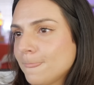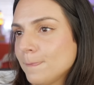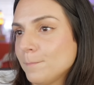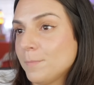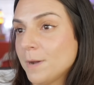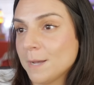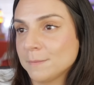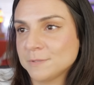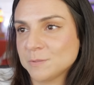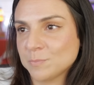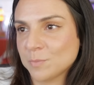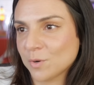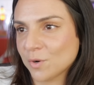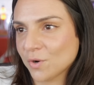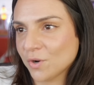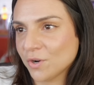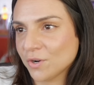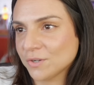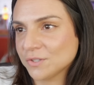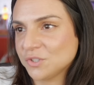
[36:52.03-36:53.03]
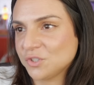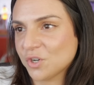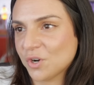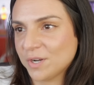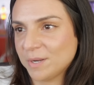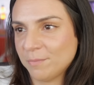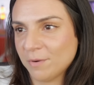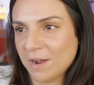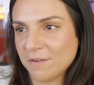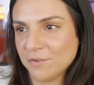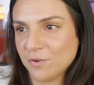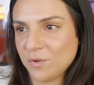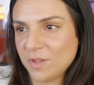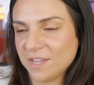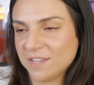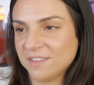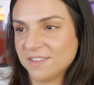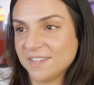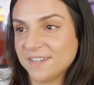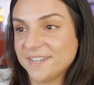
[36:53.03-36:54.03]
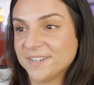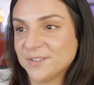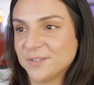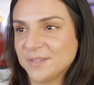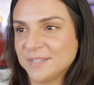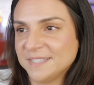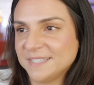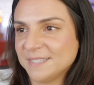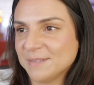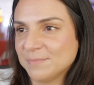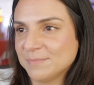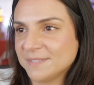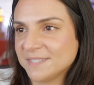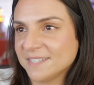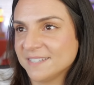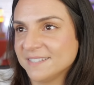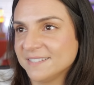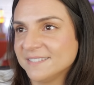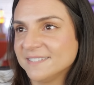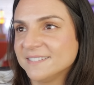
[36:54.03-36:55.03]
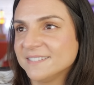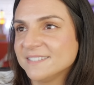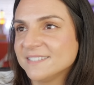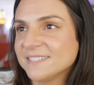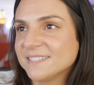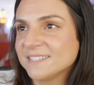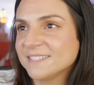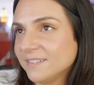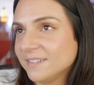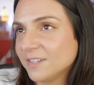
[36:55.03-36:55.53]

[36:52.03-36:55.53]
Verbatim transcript: Bob's Burgers, Johnny Bravo, King of the Hill, The Simpsons,